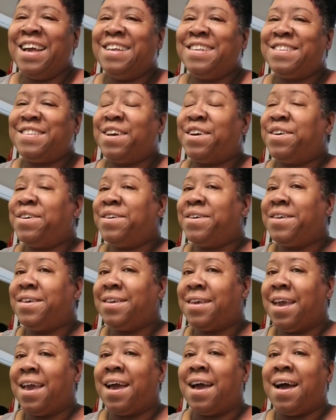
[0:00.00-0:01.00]
So
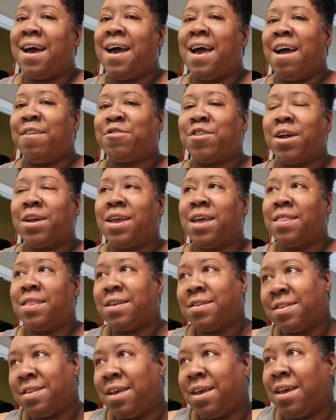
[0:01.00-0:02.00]
yeah, after I get
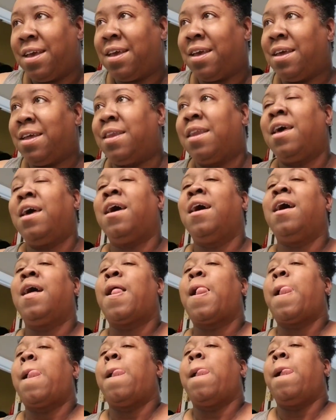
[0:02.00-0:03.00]
this in,
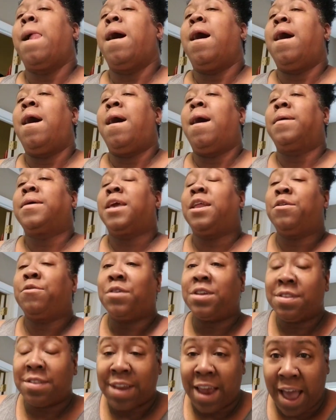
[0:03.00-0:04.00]
get it
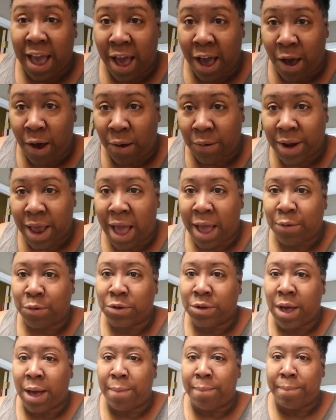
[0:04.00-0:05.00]
rinsed out, I
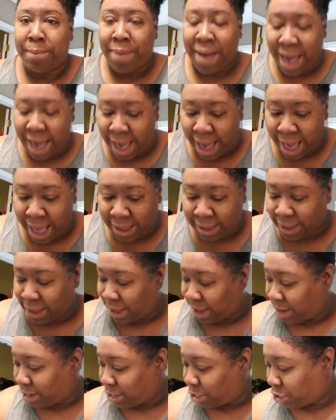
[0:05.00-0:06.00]
will come back
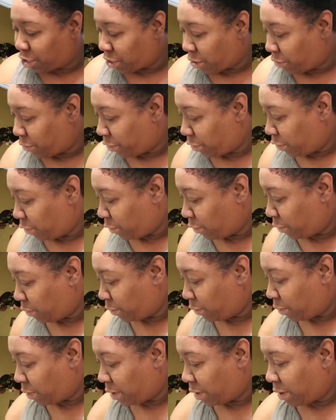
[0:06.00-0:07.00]
and show
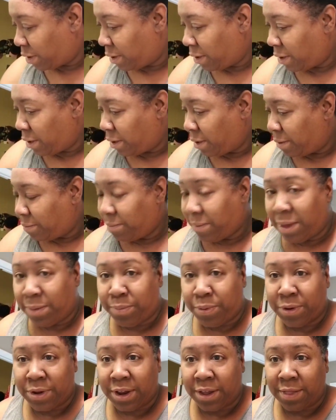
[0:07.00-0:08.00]
you me
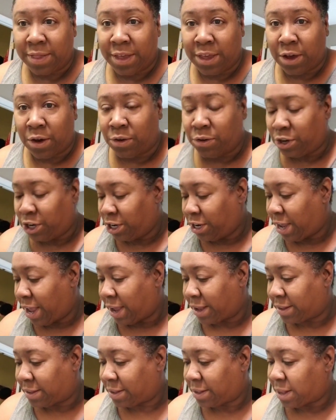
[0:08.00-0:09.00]
putting the
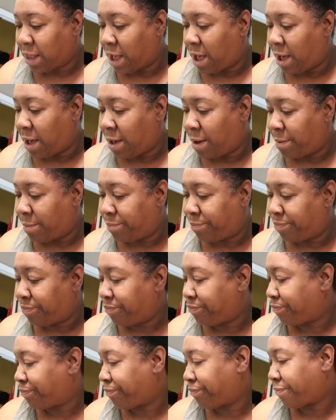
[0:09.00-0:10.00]
OGX
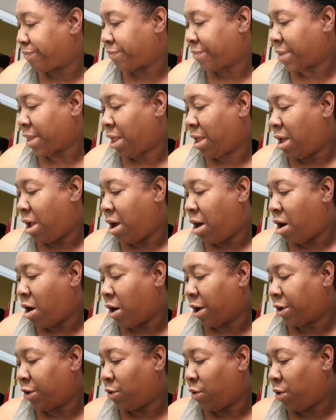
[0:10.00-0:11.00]

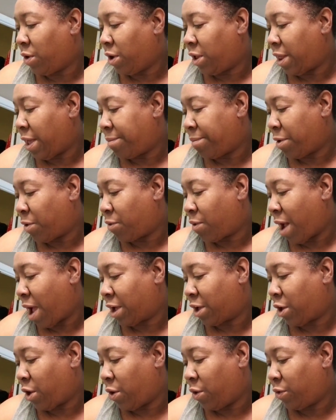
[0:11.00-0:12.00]
Argan Oil and
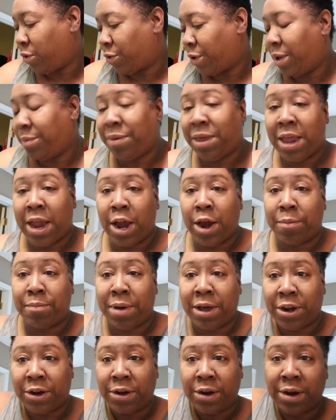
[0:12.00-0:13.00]
Morocco Creamy Hair
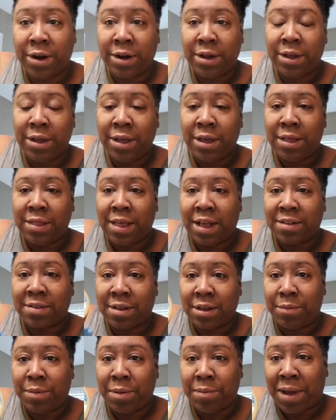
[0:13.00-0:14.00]
Butter. That's
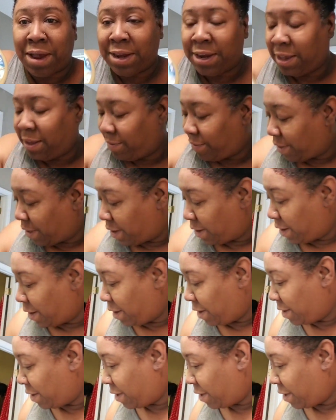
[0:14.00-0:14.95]
going to be my leave-in.